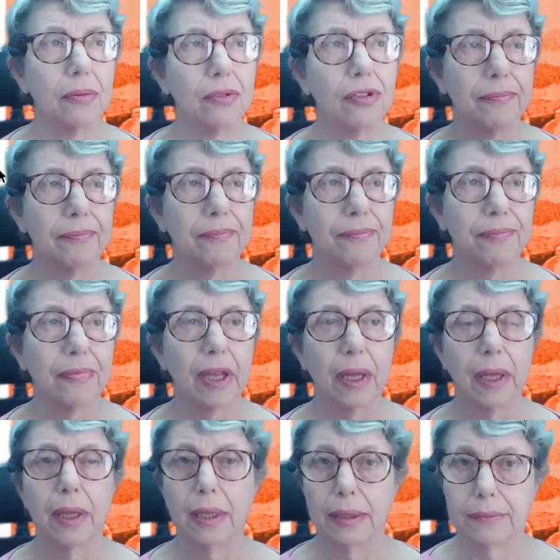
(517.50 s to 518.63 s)
routes.
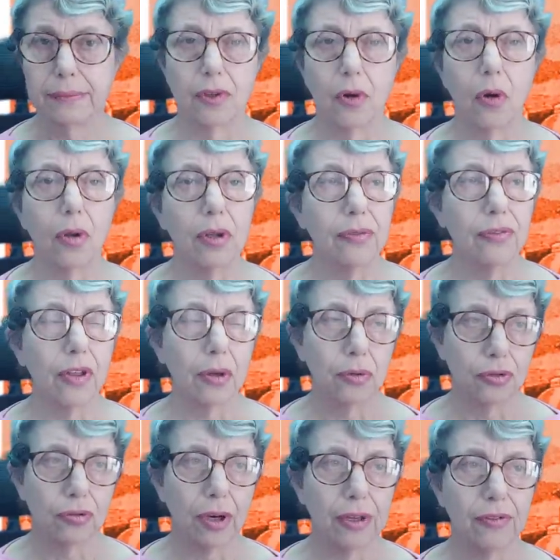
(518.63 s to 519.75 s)
All of
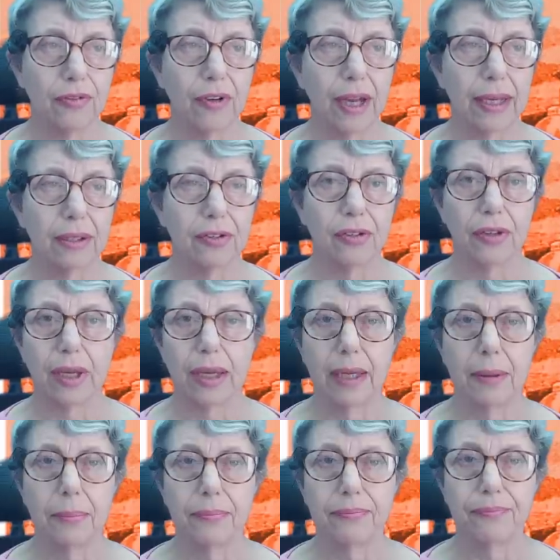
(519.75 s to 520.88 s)
those red flags there